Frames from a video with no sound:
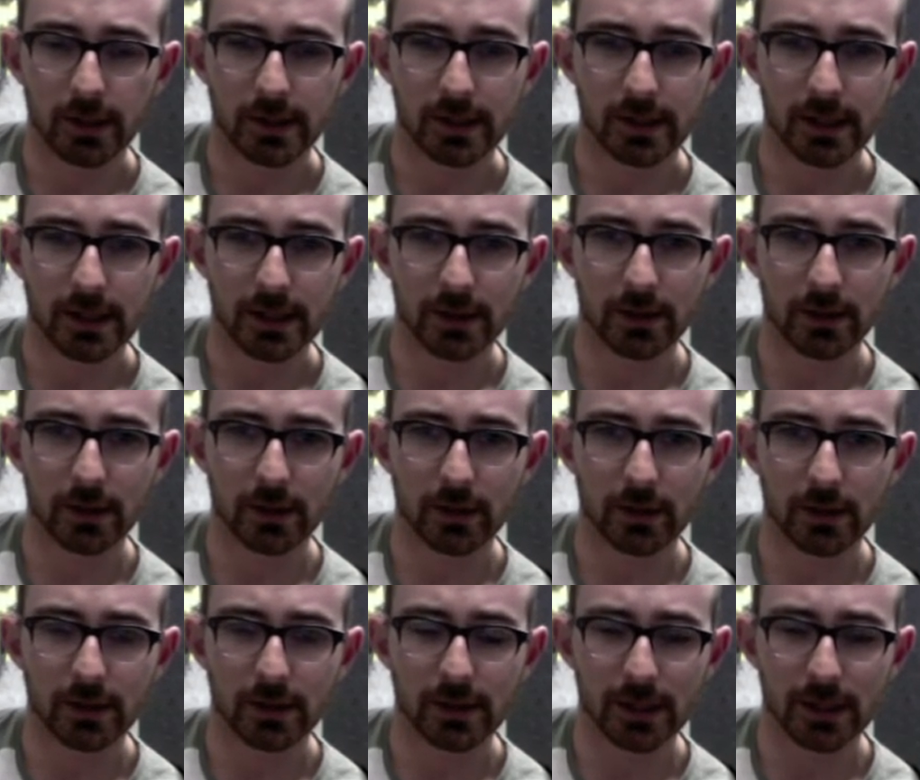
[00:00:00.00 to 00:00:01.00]
6th string
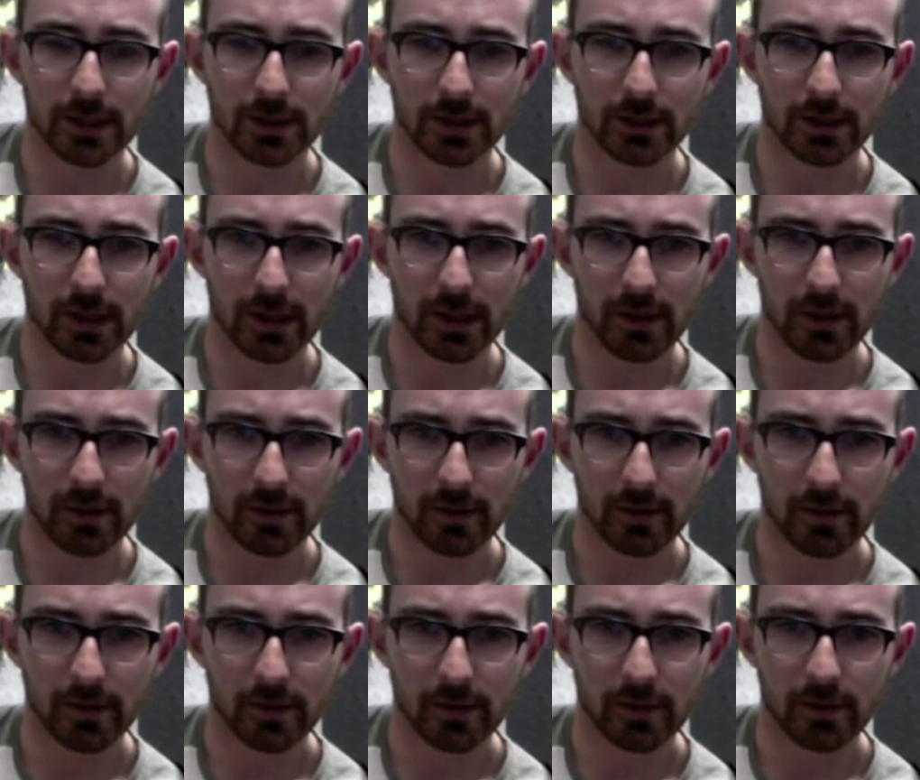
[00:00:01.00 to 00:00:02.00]
and 2nd string together,
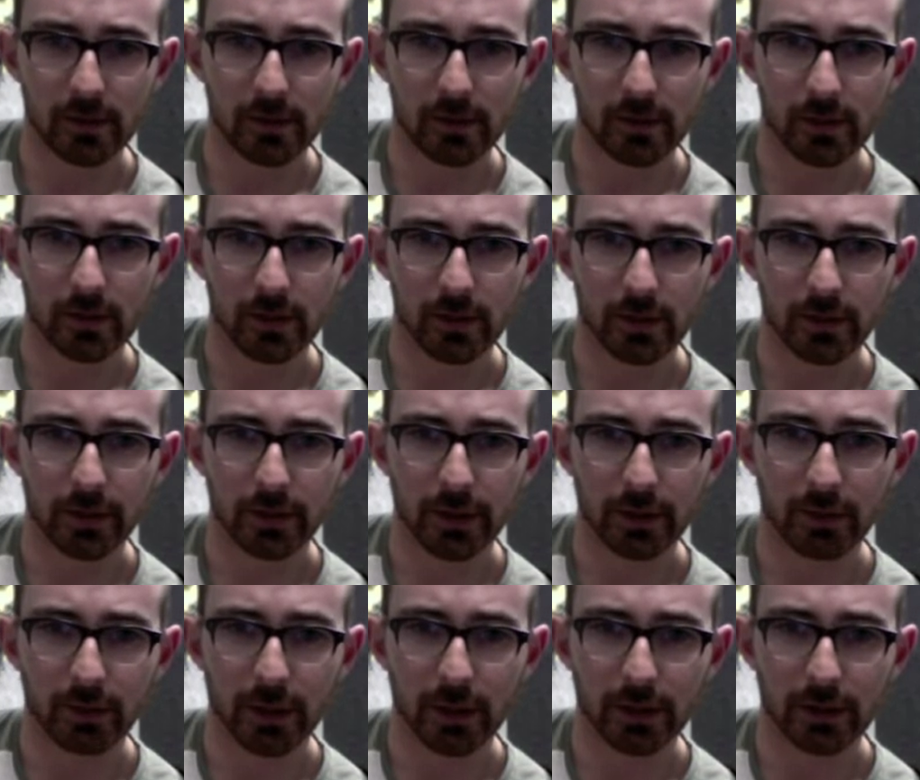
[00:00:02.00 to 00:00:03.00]

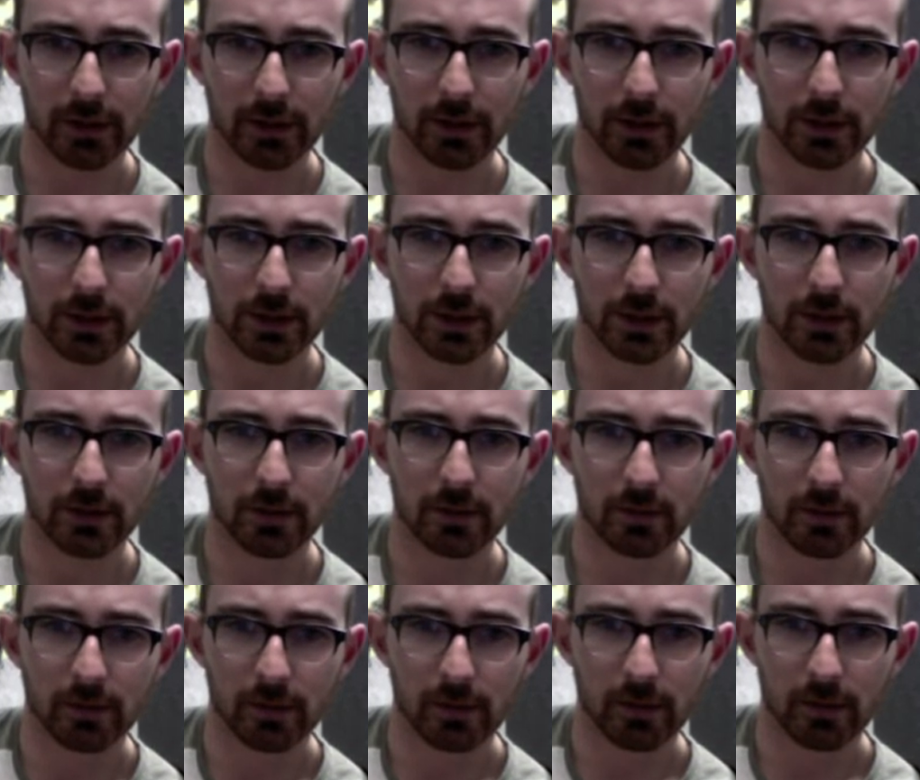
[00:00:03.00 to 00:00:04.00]
then pluck the 3rd string.
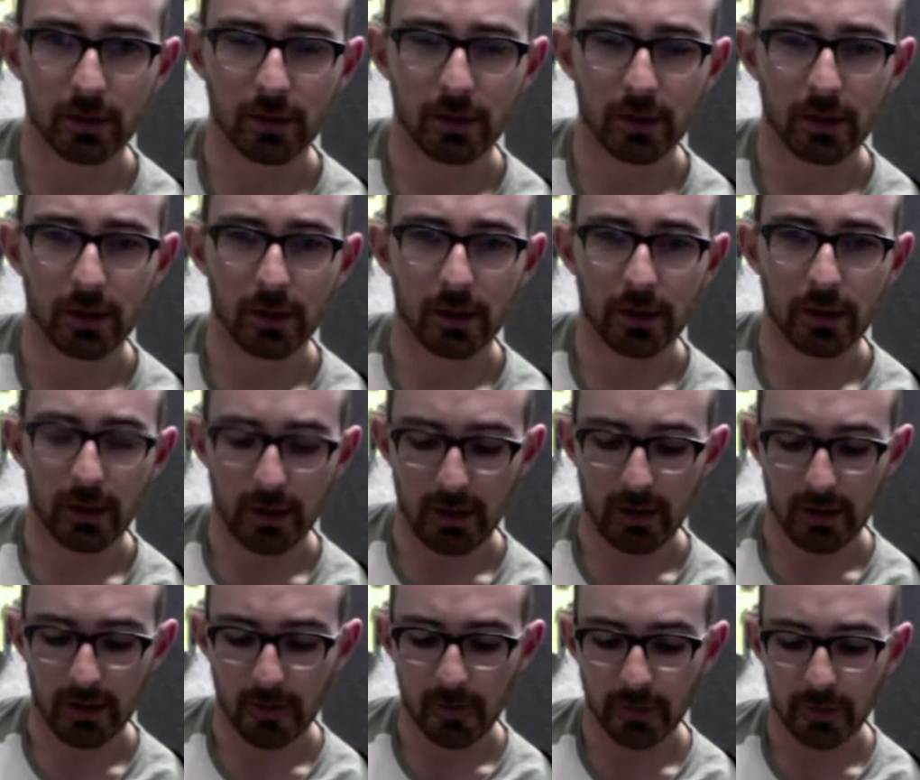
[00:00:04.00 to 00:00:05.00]

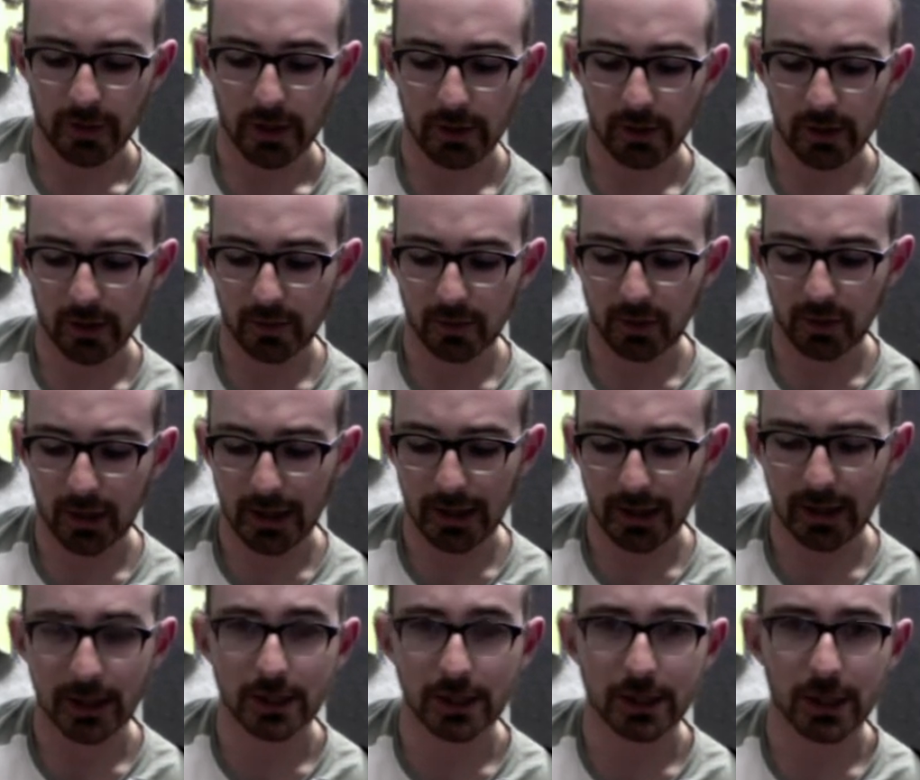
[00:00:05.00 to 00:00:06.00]
Now we're going to
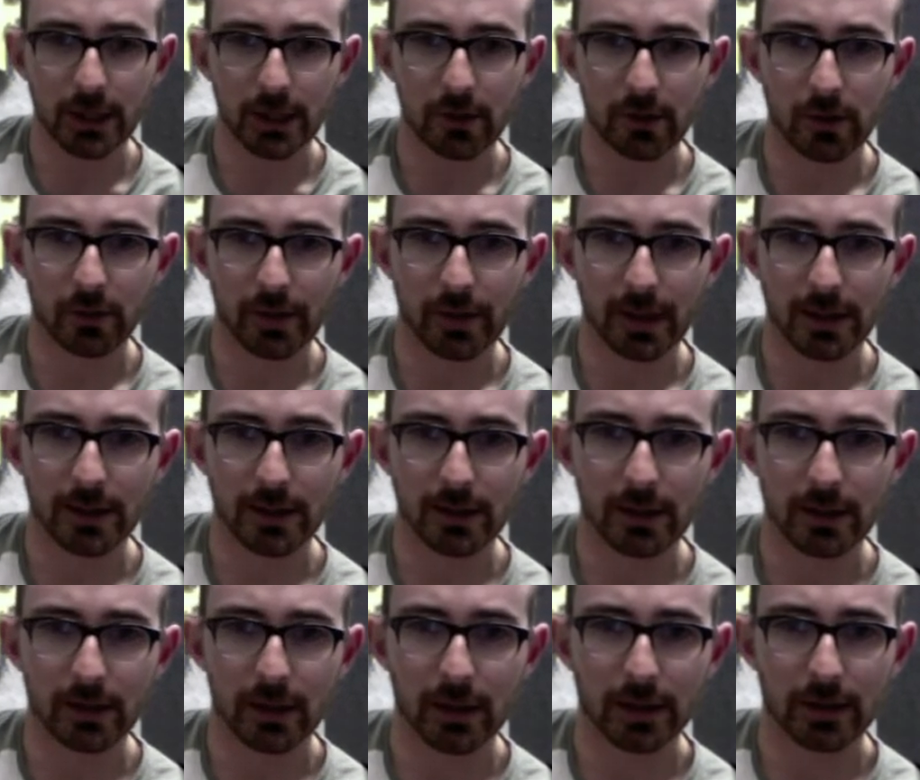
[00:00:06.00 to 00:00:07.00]
play a G
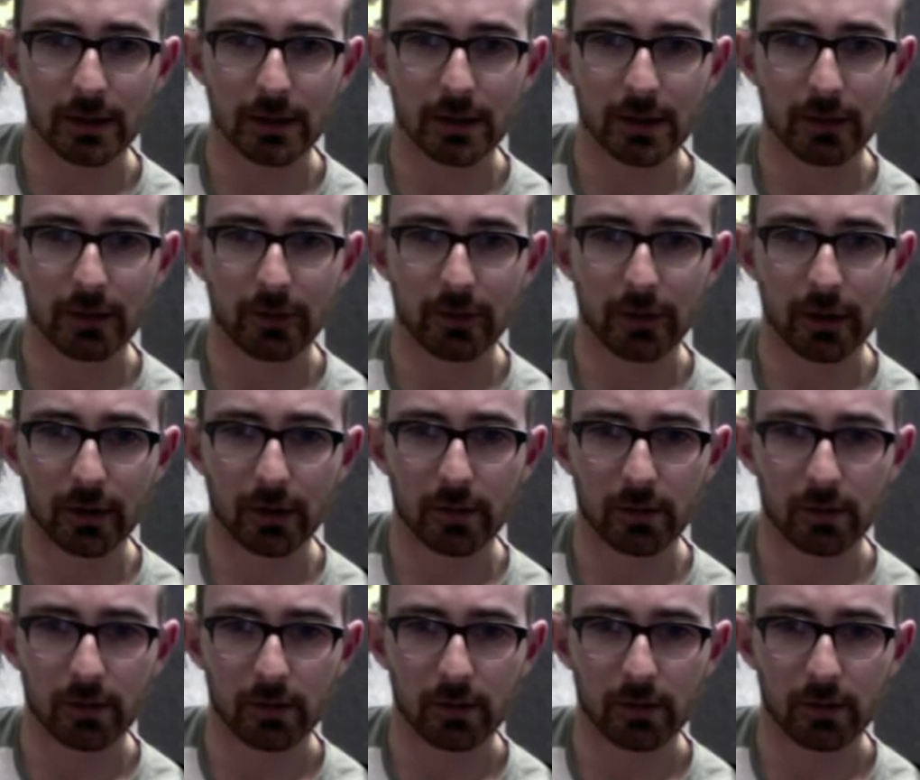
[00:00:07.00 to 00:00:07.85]
augmented at the 10th fret.